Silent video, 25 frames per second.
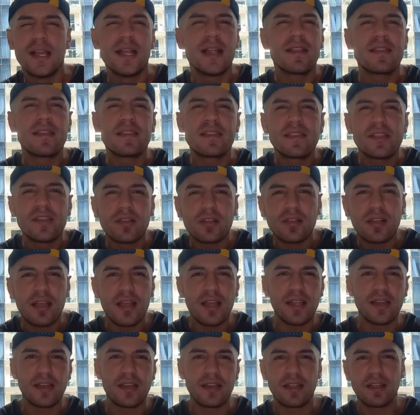it's still
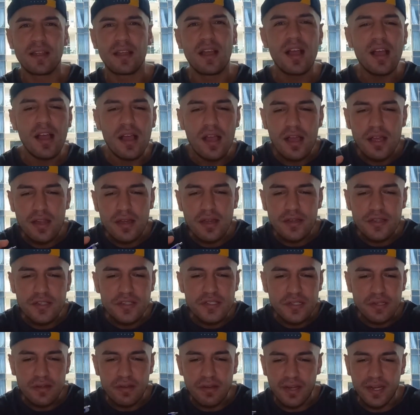kind of
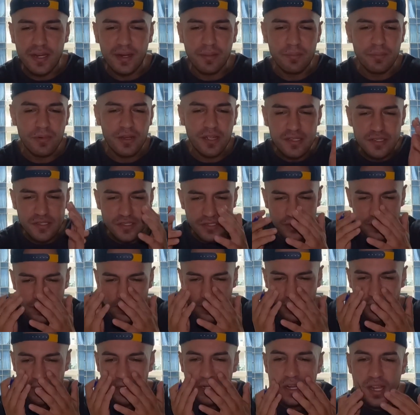unassuring. I'm not
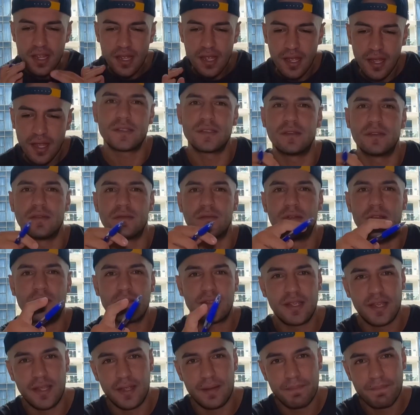sure. So,
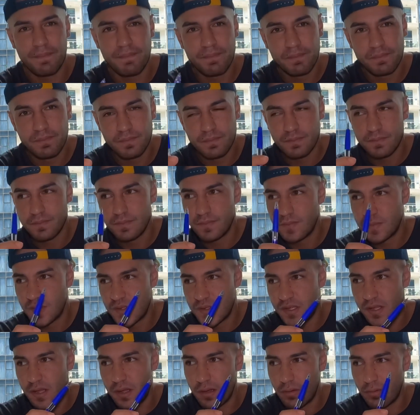okay.
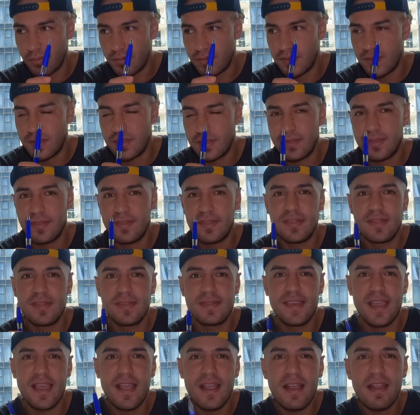So
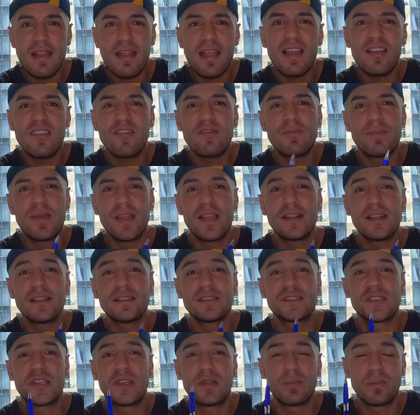there have been
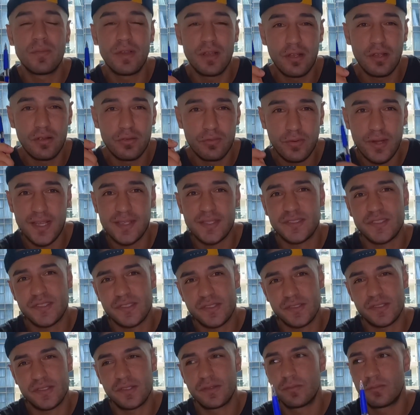some
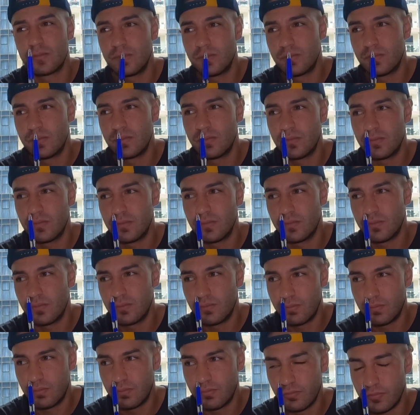arrests
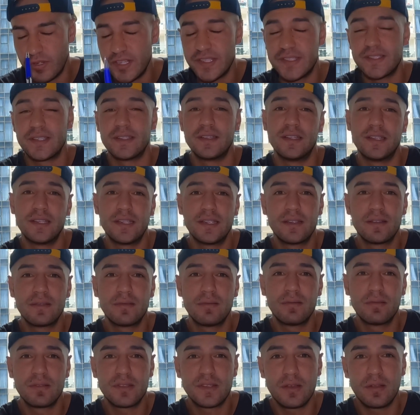recently.
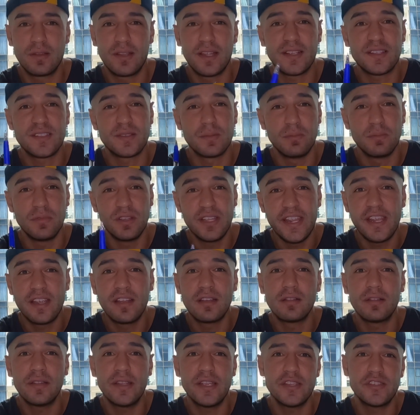So like some
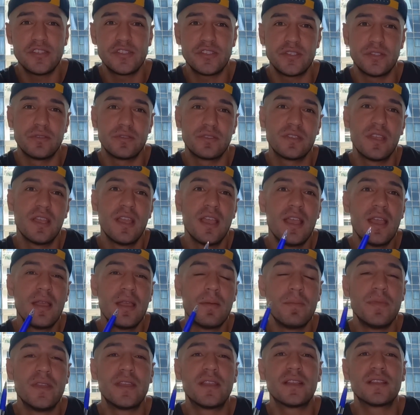legal issues,
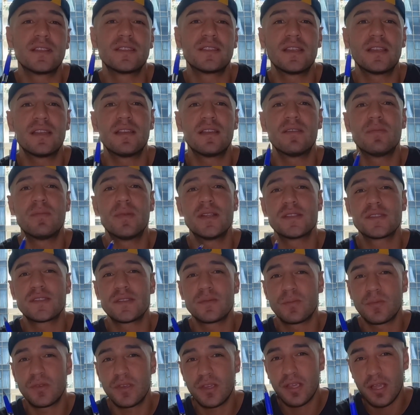because there have been
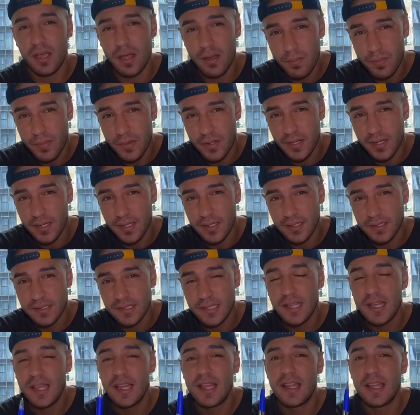some companies